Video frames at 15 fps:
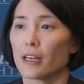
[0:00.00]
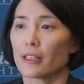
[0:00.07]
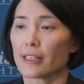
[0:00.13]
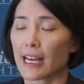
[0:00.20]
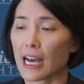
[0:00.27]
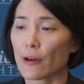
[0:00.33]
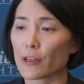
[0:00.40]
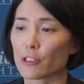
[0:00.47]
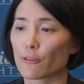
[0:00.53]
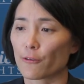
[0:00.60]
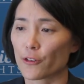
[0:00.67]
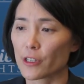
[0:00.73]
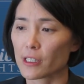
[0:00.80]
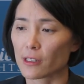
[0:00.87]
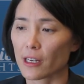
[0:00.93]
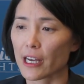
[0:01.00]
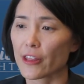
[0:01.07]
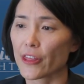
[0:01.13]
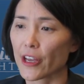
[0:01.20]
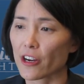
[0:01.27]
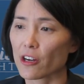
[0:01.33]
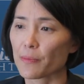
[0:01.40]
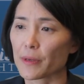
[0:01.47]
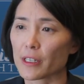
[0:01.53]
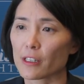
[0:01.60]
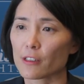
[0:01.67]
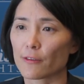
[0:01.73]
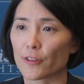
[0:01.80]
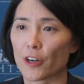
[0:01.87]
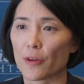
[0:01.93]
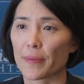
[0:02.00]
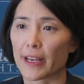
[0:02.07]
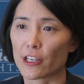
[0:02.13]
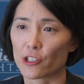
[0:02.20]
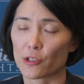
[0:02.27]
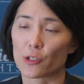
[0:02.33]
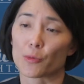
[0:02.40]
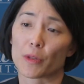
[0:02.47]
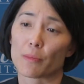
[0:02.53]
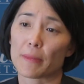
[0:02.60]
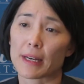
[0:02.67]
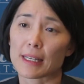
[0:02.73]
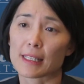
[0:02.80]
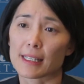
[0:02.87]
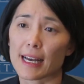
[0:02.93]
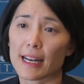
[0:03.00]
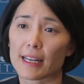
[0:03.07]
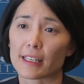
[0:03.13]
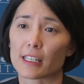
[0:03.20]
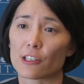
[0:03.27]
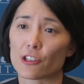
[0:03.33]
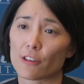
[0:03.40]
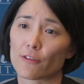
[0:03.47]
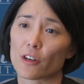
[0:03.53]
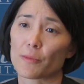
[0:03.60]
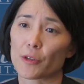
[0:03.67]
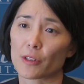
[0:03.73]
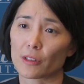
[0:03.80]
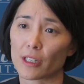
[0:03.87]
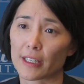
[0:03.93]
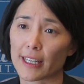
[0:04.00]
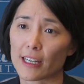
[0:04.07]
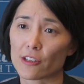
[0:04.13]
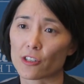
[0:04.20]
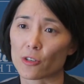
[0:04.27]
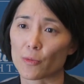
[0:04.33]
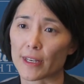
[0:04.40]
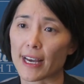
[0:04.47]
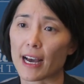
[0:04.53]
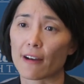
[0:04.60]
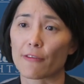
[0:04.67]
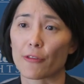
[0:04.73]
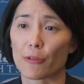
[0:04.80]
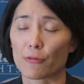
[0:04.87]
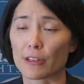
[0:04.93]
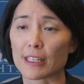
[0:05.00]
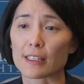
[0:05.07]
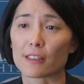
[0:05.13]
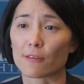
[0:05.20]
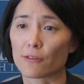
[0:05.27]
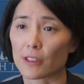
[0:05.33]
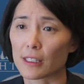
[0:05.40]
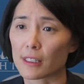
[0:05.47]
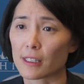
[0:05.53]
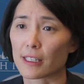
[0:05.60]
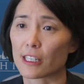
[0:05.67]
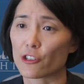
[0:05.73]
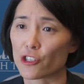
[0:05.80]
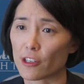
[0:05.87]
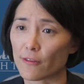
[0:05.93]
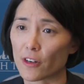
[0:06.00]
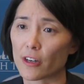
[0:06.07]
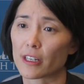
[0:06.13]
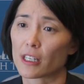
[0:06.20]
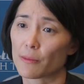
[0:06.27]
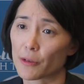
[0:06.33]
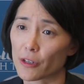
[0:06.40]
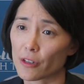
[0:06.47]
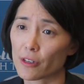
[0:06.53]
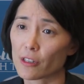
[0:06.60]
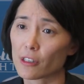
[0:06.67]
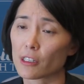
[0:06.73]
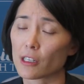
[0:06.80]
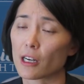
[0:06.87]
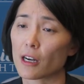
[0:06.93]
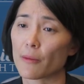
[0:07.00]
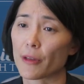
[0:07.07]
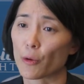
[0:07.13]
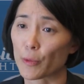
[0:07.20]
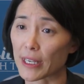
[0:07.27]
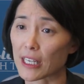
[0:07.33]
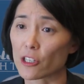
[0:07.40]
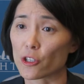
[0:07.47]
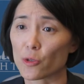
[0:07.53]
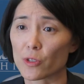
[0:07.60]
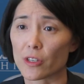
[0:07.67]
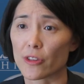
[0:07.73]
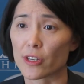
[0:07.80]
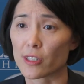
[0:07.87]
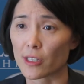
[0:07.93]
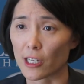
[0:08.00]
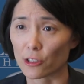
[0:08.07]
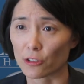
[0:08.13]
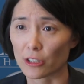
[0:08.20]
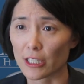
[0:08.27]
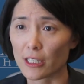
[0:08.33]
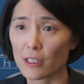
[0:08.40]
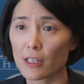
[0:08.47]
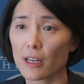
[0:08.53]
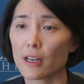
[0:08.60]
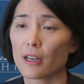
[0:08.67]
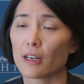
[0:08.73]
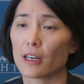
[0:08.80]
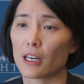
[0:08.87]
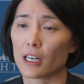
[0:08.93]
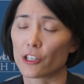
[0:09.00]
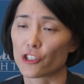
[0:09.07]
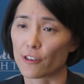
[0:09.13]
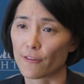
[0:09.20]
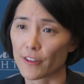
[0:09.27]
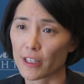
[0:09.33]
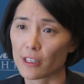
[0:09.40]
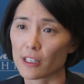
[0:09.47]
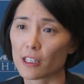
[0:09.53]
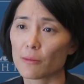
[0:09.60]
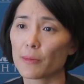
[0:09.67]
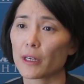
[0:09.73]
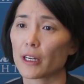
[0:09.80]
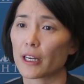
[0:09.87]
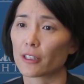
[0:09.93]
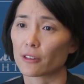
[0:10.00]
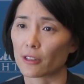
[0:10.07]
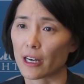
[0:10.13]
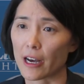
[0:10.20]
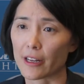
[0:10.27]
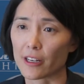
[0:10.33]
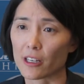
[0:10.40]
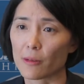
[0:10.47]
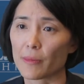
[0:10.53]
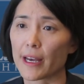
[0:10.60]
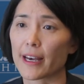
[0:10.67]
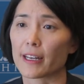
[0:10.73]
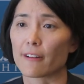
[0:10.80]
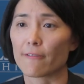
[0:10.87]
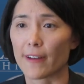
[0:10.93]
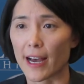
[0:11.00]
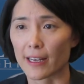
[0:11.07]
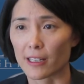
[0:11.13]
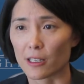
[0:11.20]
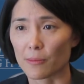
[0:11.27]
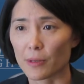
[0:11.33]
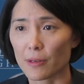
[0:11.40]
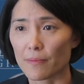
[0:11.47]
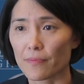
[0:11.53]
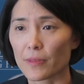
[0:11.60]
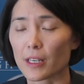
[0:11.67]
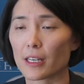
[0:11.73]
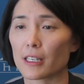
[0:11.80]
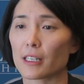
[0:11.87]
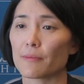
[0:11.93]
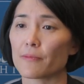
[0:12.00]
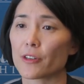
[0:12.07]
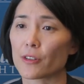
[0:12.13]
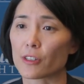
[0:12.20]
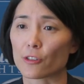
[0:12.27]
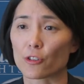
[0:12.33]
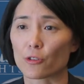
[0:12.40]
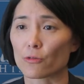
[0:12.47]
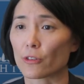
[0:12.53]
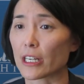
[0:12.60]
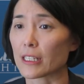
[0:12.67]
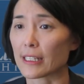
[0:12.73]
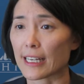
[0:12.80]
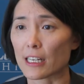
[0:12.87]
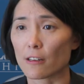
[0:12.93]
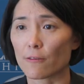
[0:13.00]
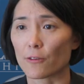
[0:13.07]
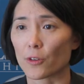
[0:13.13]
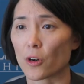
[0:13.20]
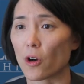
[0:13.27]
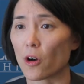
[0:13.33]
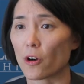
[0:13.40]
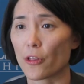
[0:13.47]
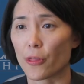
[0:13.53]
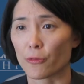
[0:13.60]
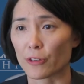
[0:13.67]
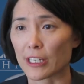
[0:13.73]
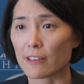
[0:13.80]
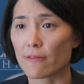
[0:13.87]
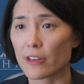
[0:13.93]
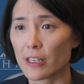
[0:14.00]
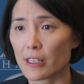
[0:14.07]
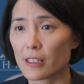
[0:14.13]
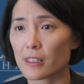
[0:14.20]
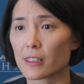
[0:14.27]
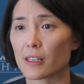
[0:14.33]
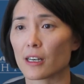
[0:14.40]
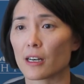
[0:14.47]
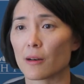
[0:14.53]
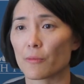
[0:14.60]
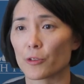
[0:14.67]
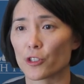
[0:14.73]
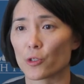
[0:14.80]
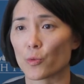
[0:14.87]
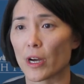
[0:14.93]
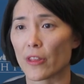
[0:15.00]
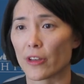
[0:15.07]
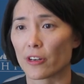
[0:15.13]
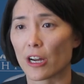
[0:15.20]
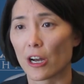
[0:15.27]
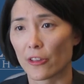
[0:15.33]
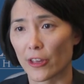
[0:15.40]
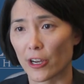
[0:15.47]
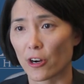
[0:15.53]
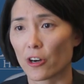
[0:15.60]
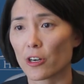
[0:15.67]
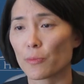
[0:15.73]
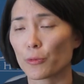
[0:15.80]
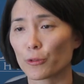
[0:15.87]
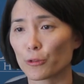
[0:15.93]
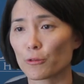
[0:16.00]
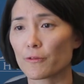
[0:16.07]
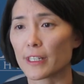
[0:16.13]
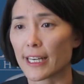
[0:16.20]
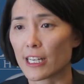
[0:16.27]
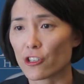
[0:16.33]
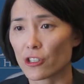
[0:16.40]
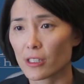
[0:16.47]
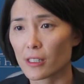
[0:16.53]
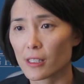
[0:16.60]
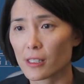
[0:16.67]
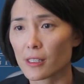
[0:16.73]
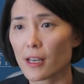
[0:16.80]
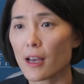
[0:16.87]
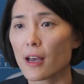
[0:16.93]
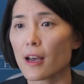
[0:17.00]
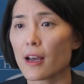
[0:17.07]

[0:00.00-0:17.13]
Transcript: Now, as first line therapies for our patients with metastatic EGFR mutant lung cancer, we have three different EGFR inhibitors um, that we can use in this country uh, gefitinib, erlotinib, and afatinib. Um, there's great data for all three of these, um, which is why they are, they are approved agents.